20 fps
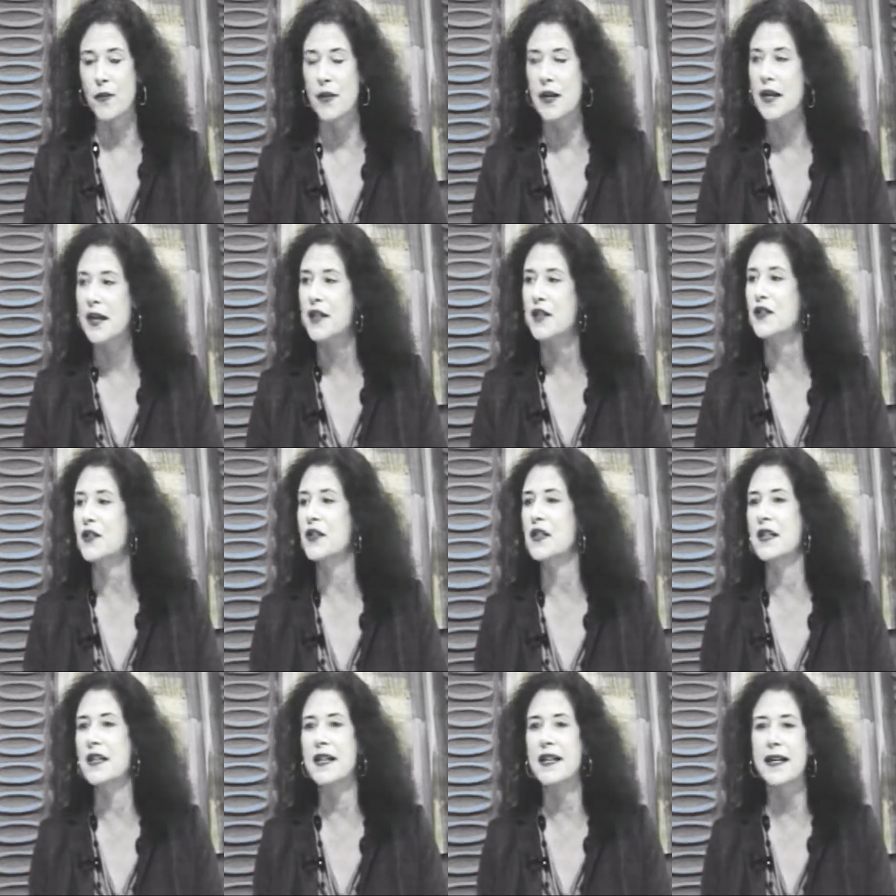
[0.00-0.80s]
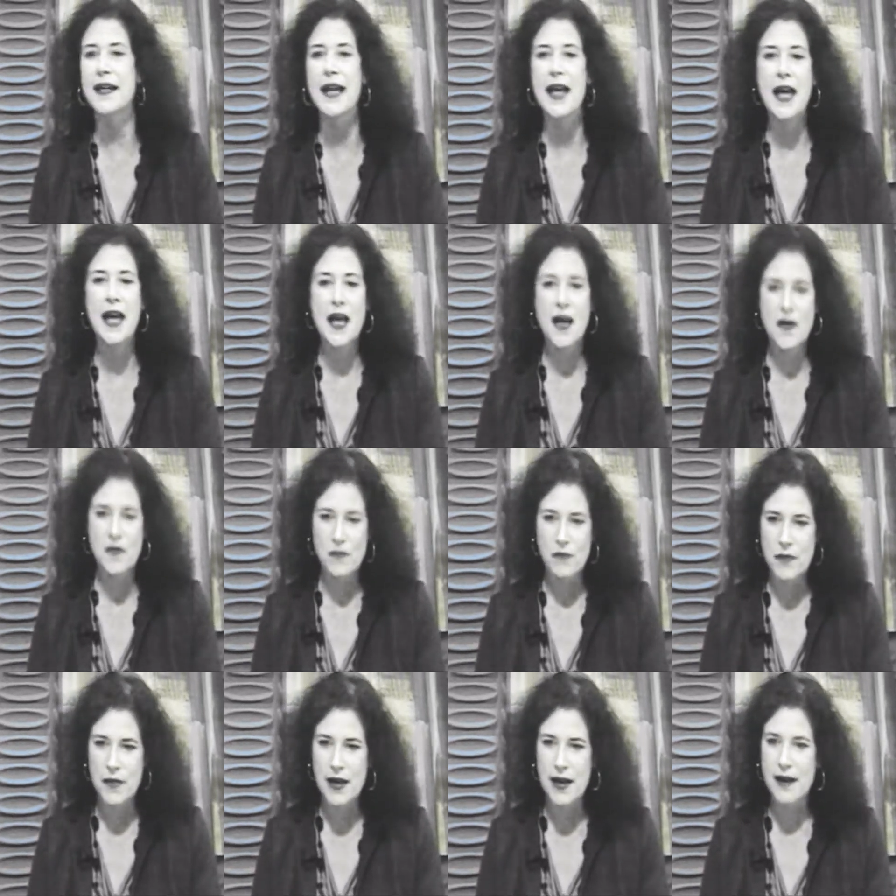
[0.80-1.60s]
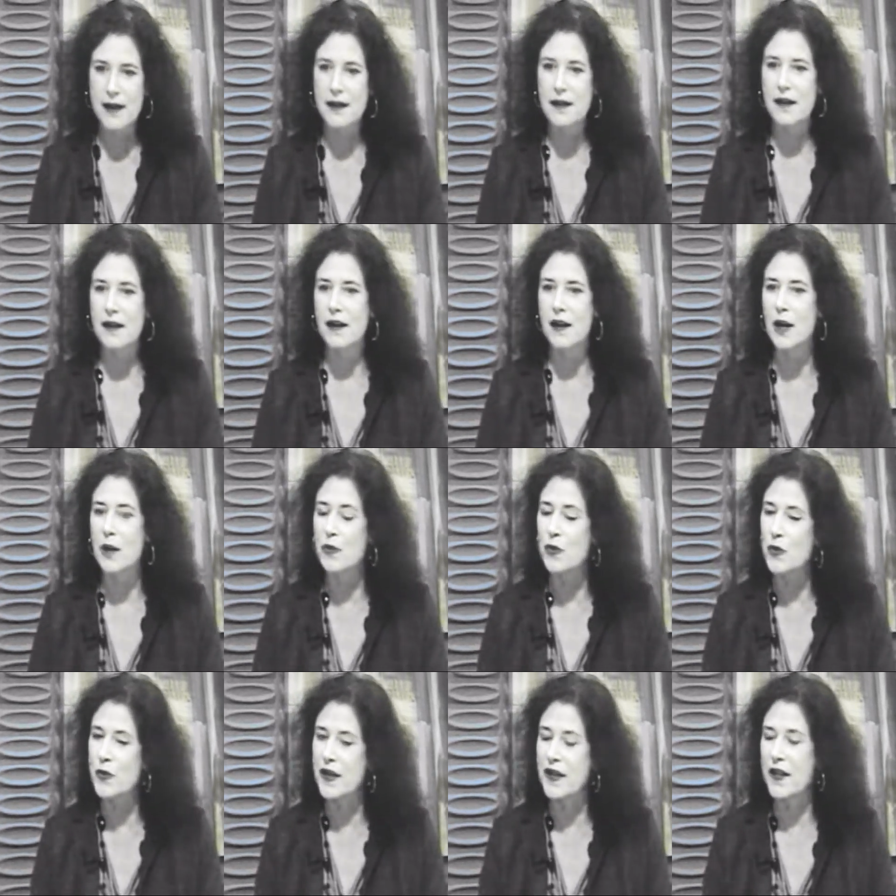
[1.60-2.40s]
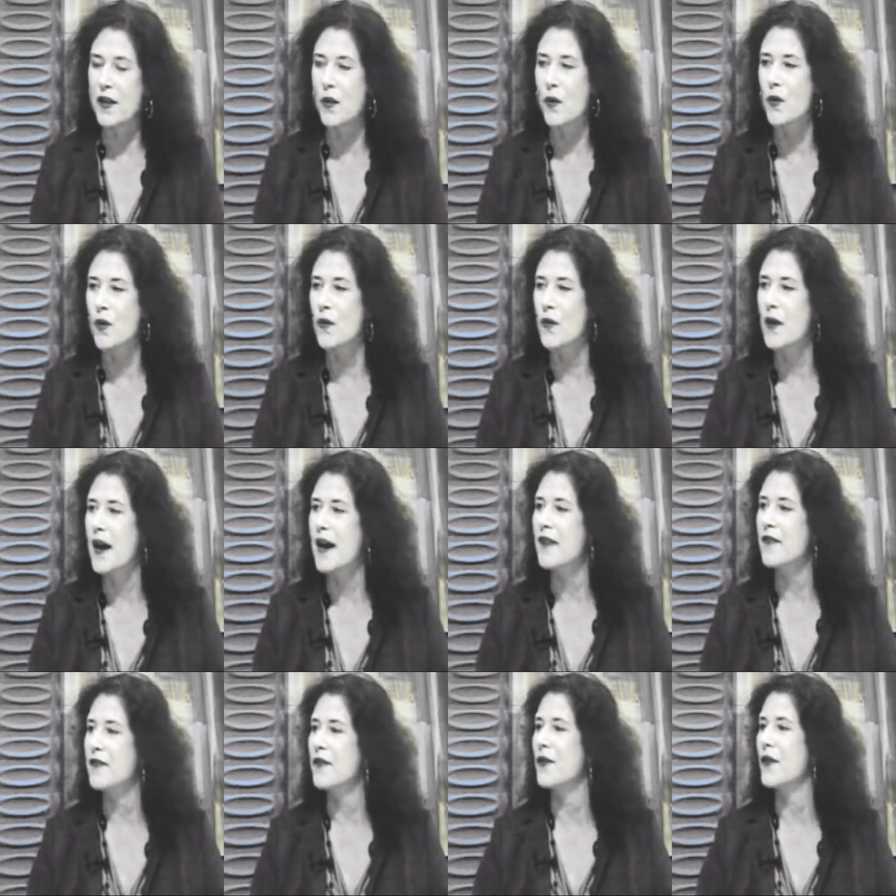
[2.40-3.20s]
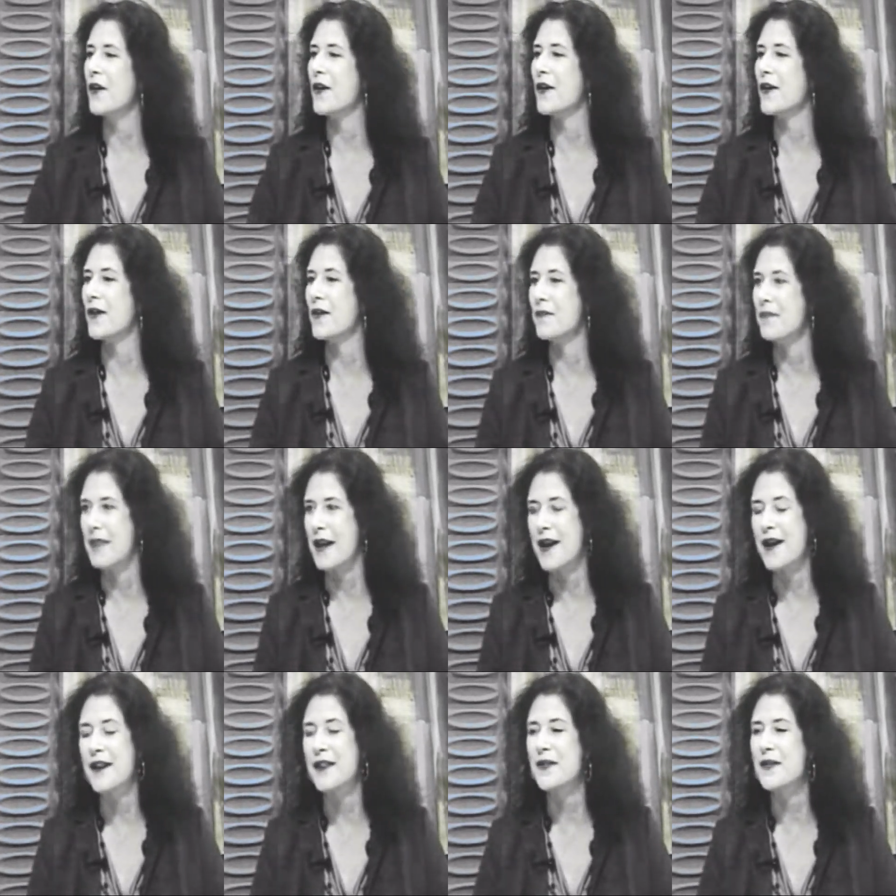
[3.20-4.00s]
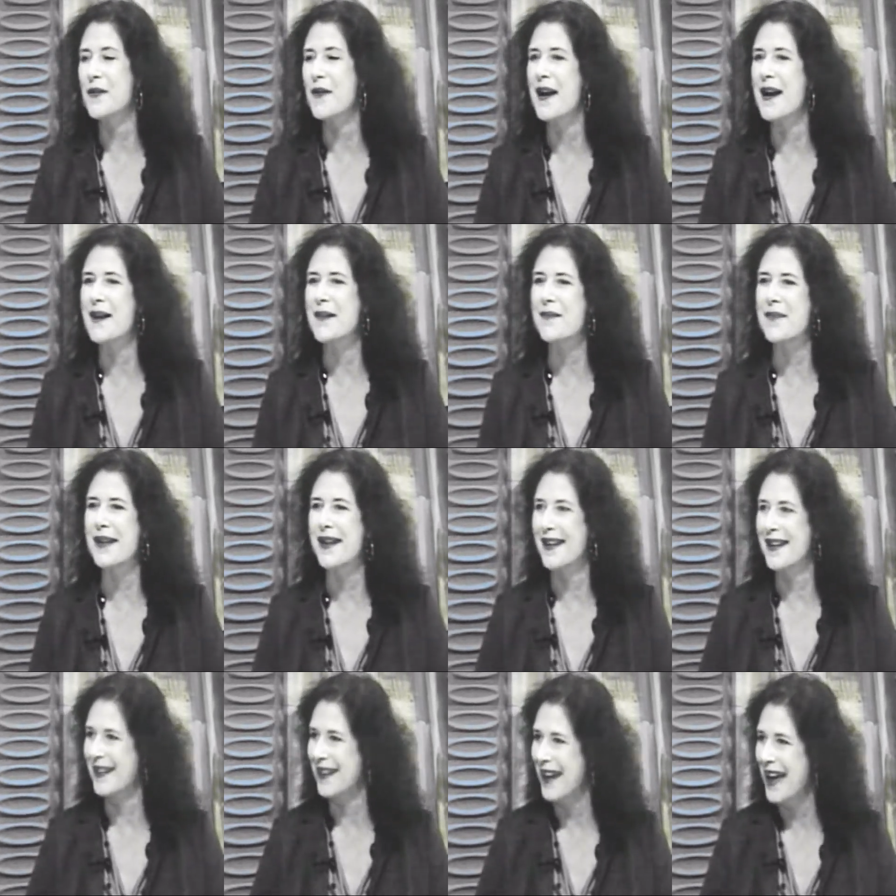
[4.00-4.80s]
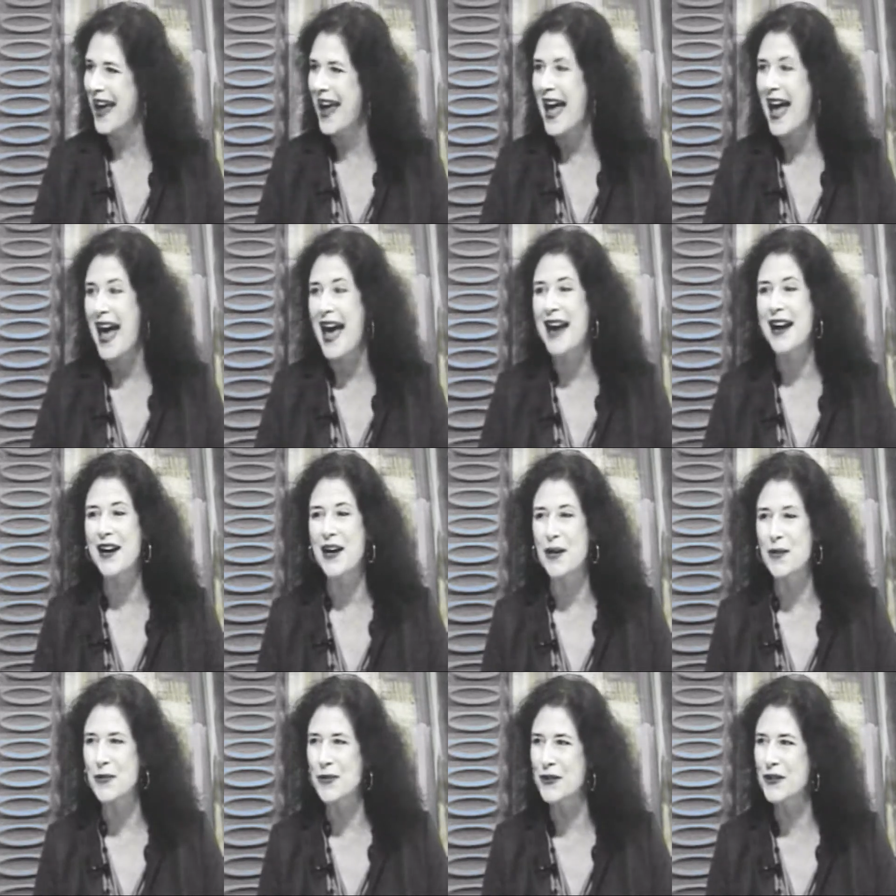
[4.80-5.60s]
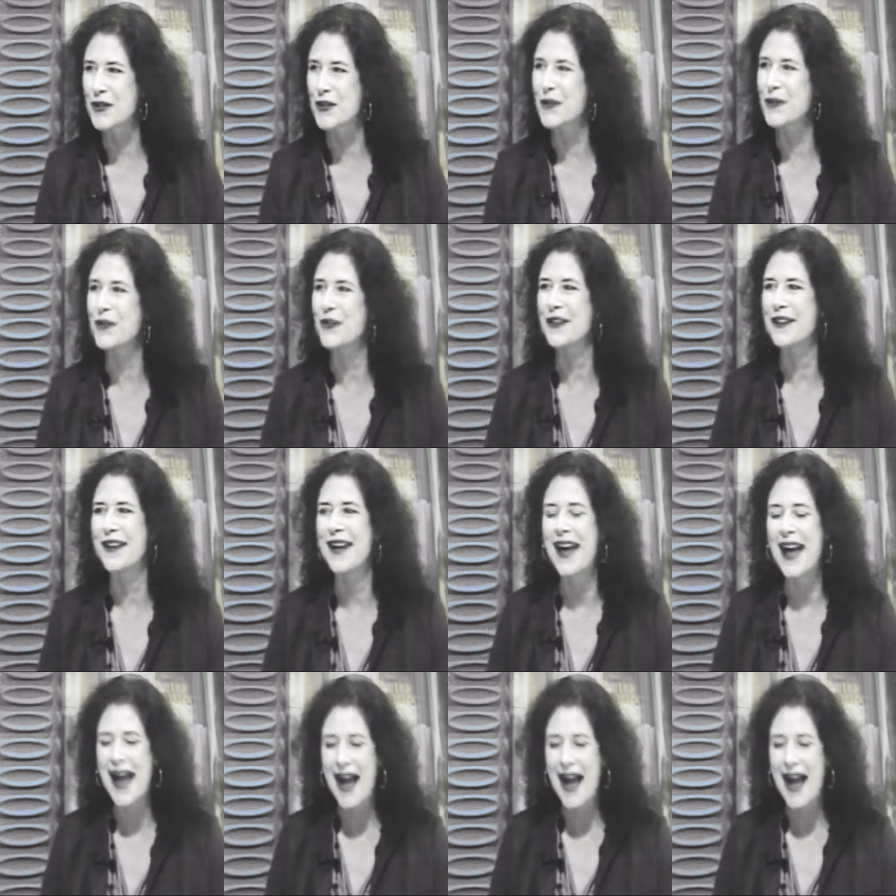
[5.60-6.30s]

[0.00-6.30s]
PhD, and met a couple men that weren't right for her, married the right man, had a couple children.